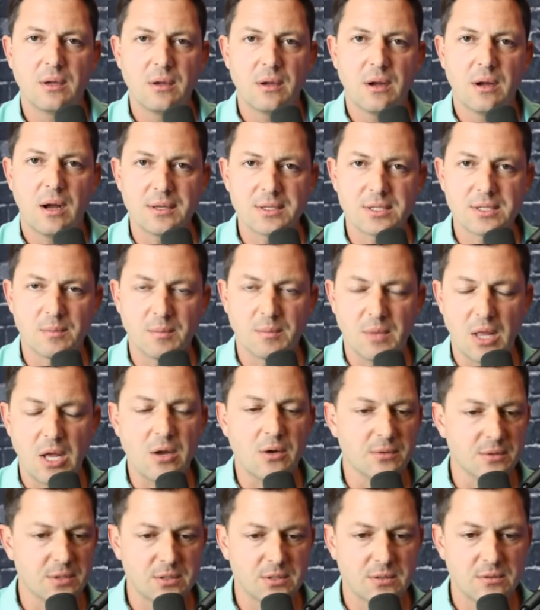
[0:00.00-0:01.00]
on some
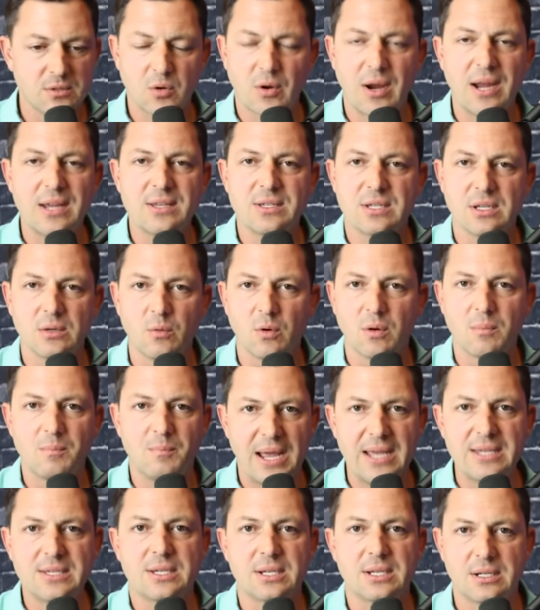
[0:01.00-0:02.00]
loans. It's crazy. We're
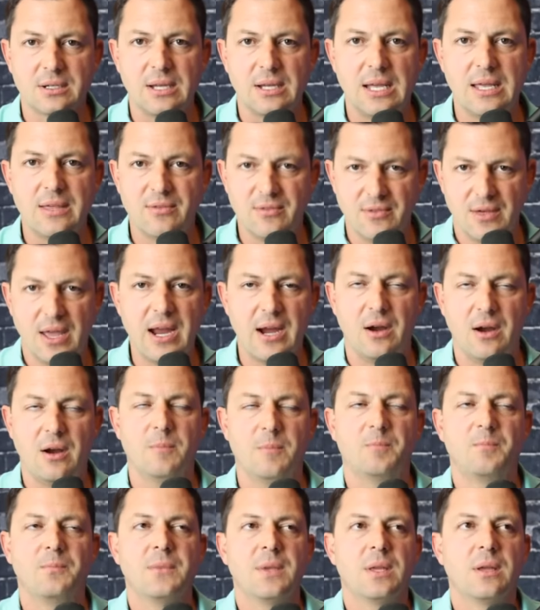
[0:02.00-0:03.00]
basically there.
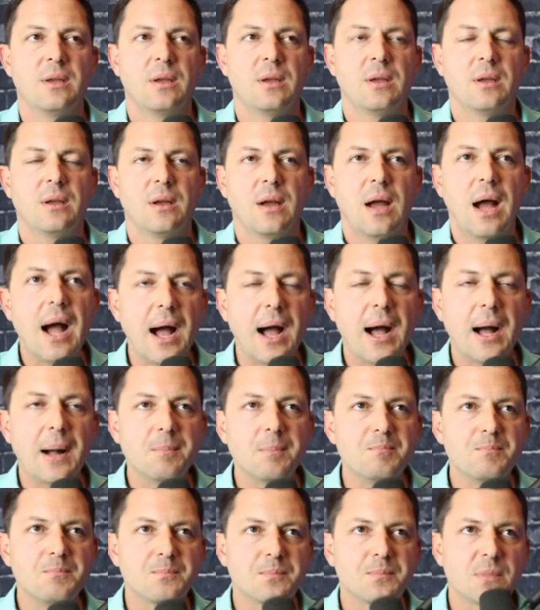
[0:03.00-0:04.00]

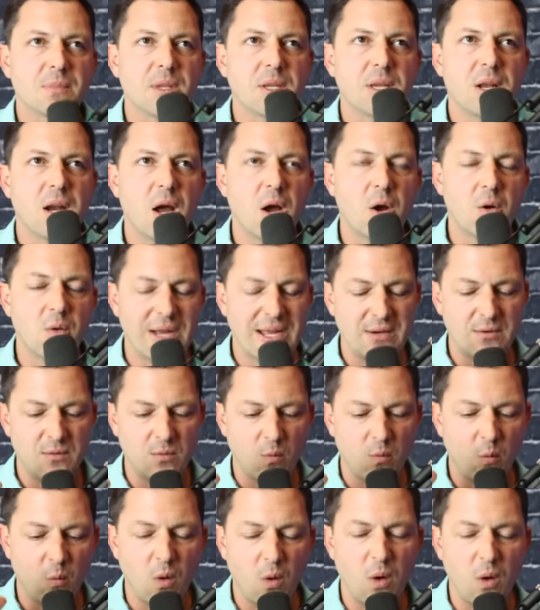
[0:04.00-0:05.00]
Um, you know, and
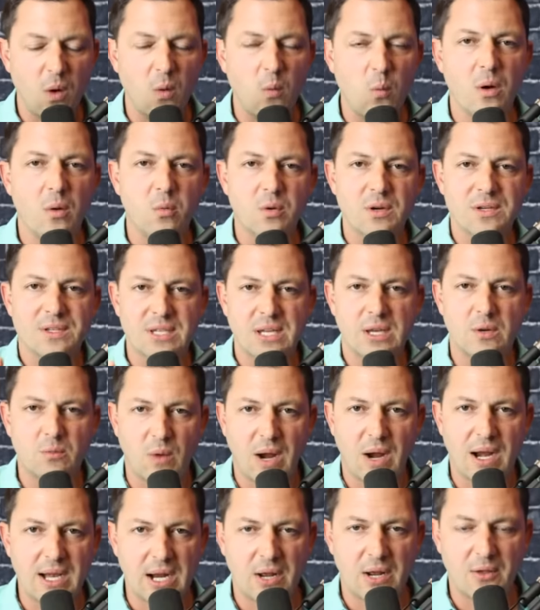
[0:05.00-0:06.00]
what, what we're seeing
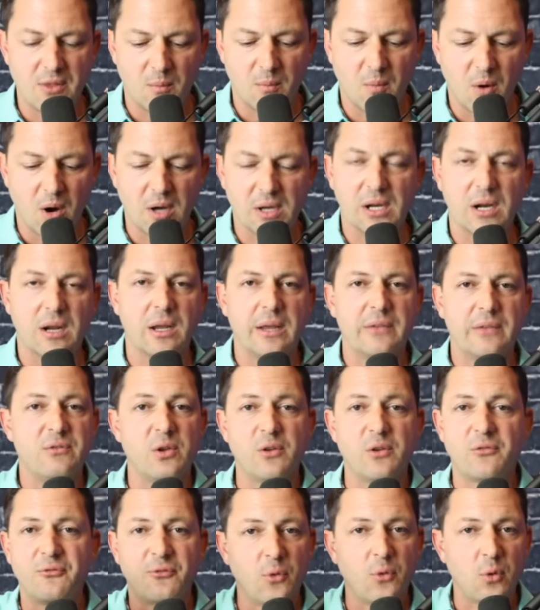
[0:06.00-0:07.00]
right now in the market, I'll give
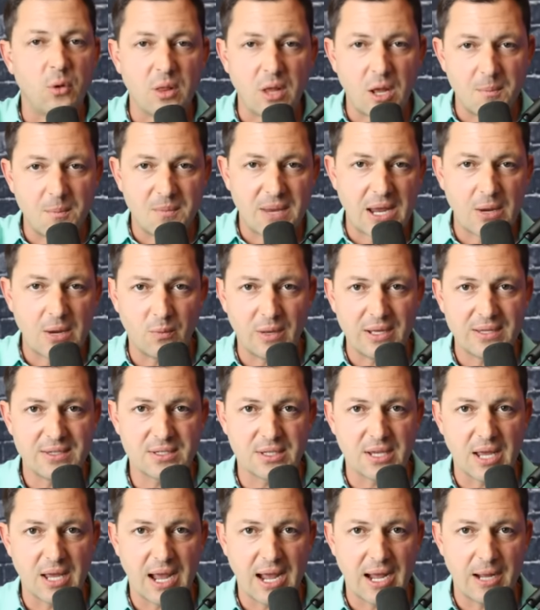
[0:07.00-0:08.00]
you a full update
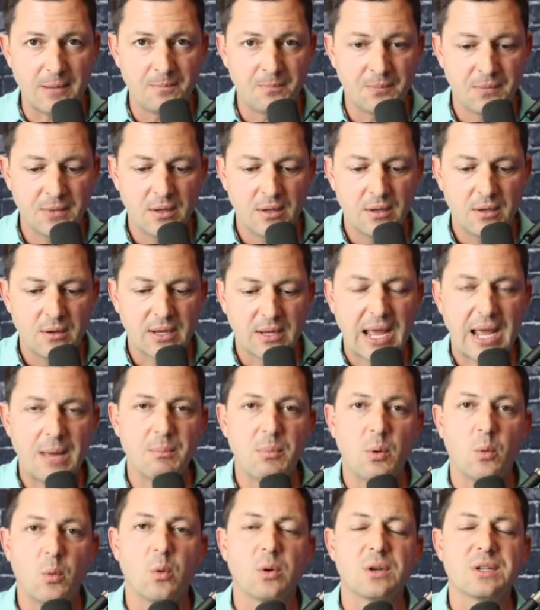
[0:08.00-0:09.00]
Wednesday. Okay.
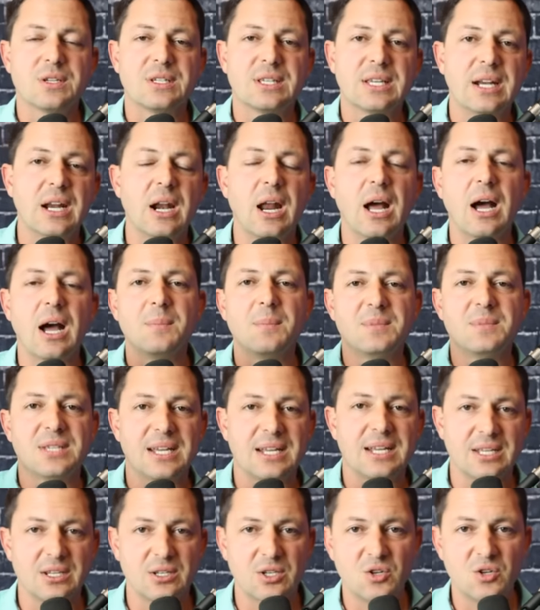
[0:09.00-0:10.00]
But we're seeing an
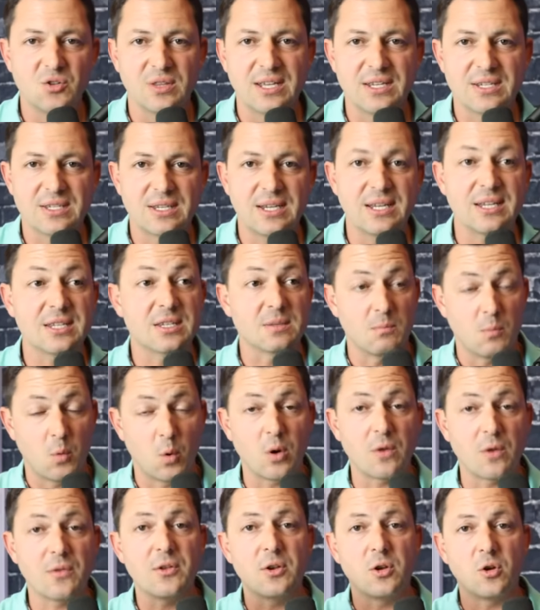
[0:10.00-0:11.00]
uptick in new listings
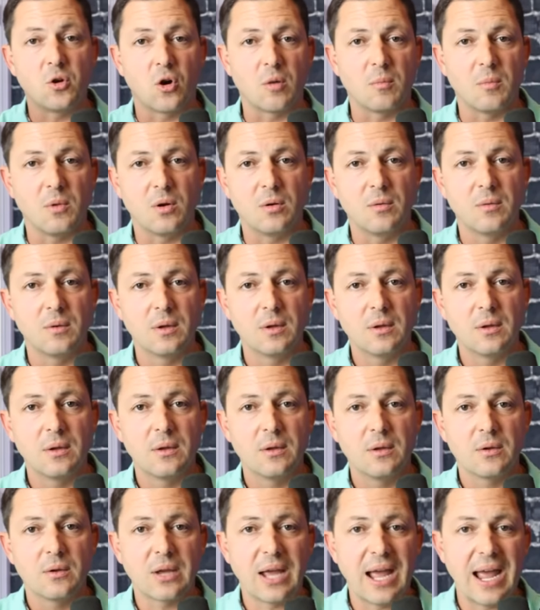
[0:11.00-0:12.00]
more than normal.
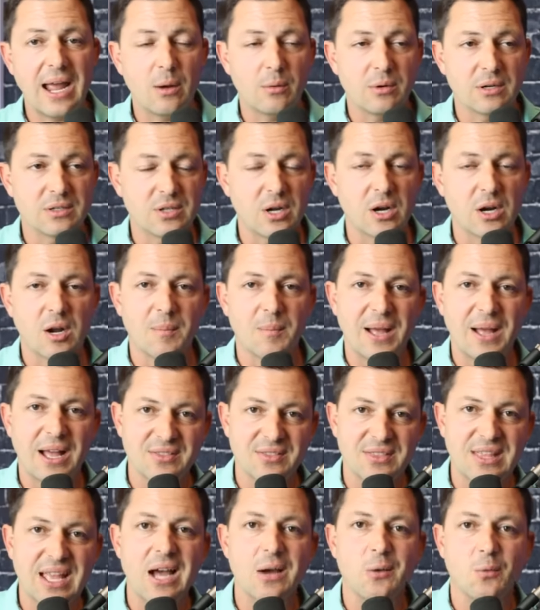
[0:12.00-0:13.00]
Okay. I want to talk
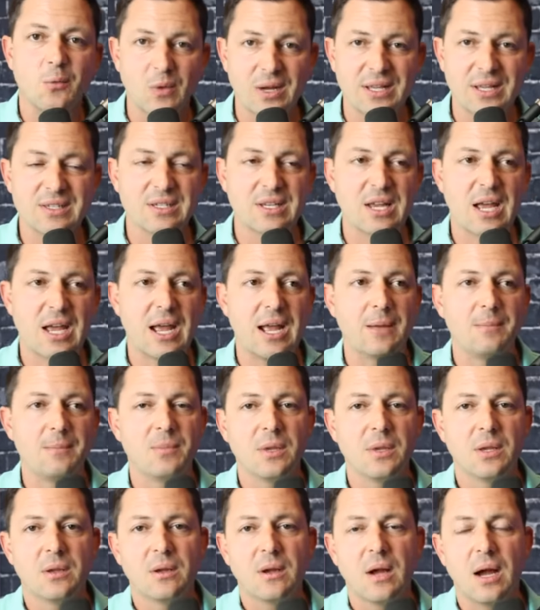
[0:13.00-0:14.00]
about that Wednesday.
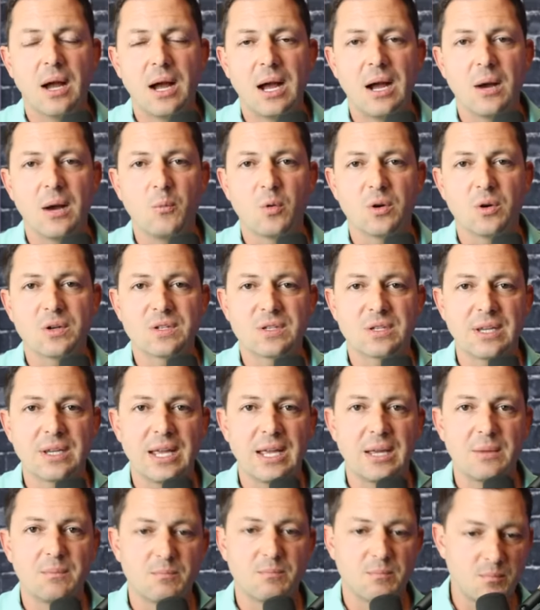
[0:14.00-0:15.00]
Um, we're
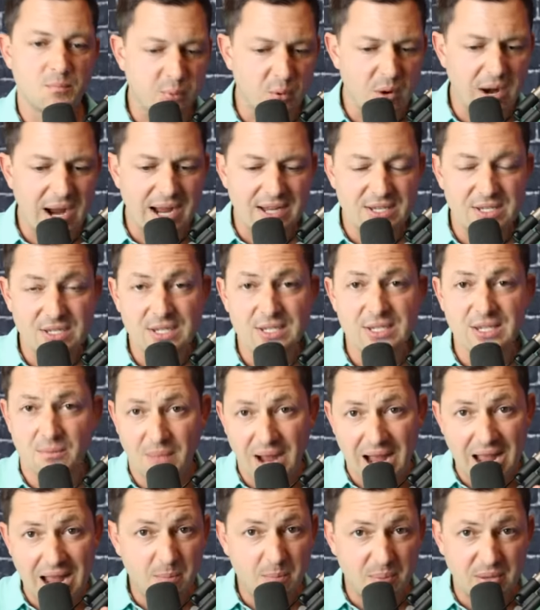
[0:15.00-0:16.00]
seeing prices, in
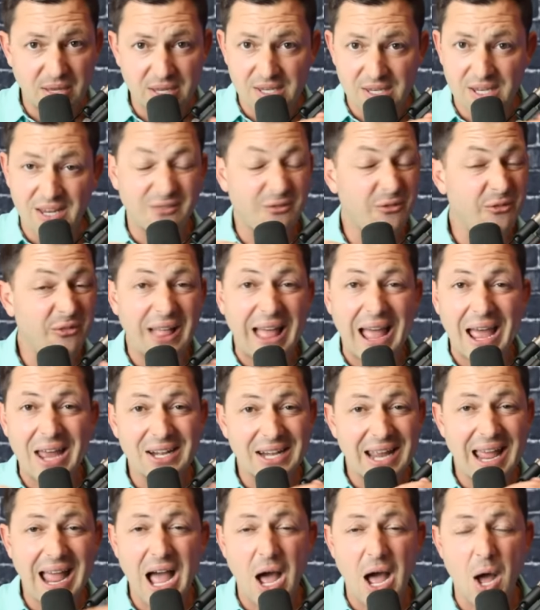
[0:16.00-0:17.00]
my opinion,
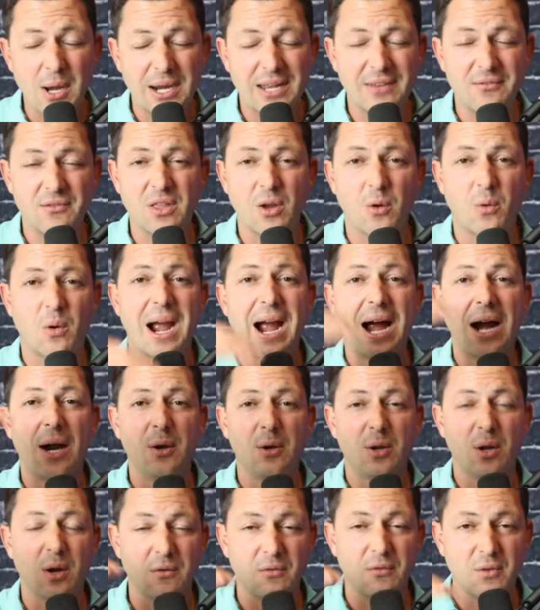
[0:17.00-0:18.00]
flatten out, even though we're
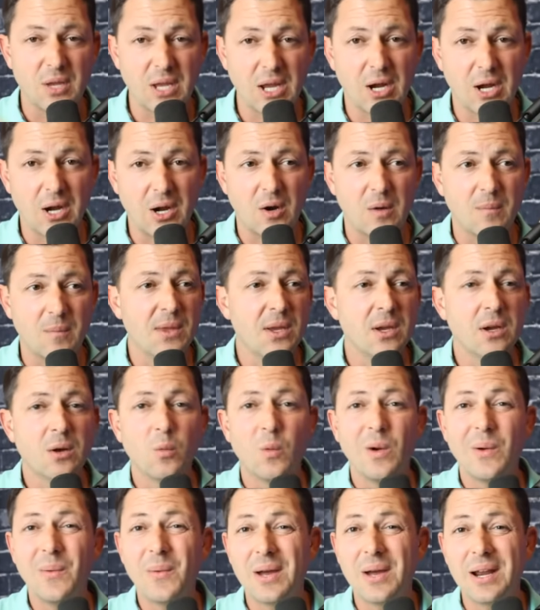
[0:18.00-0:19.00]
higher year over year.
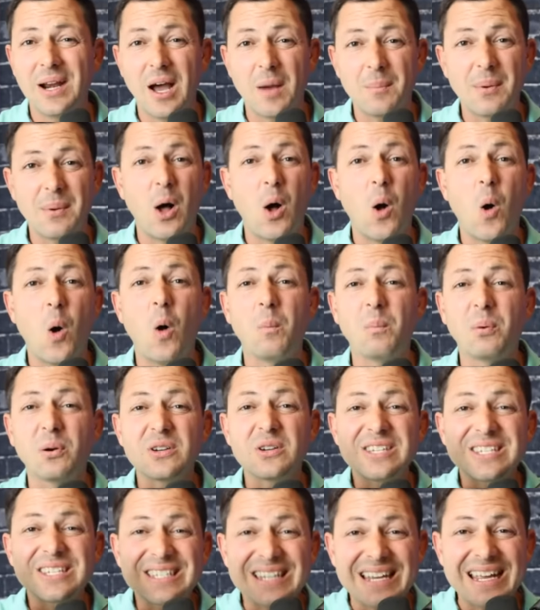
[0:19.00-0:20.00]
We went up a whole
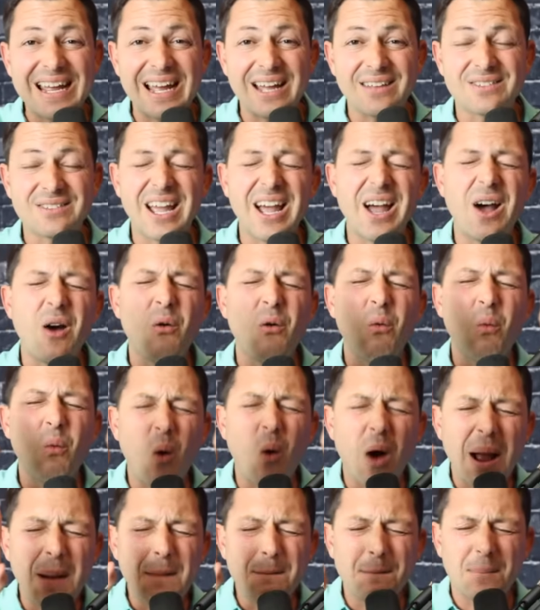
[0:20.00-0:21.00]
percent, a
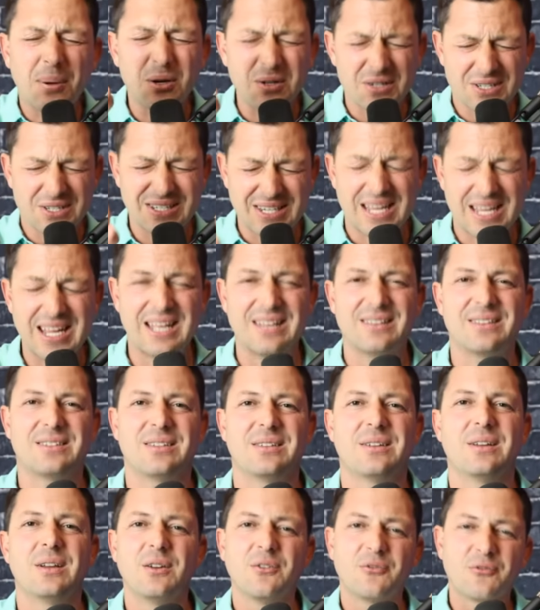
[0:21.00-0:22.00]

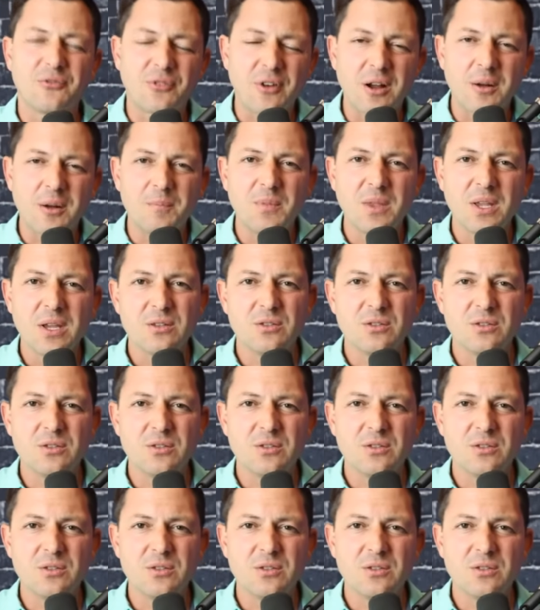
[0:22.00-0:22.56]
1% from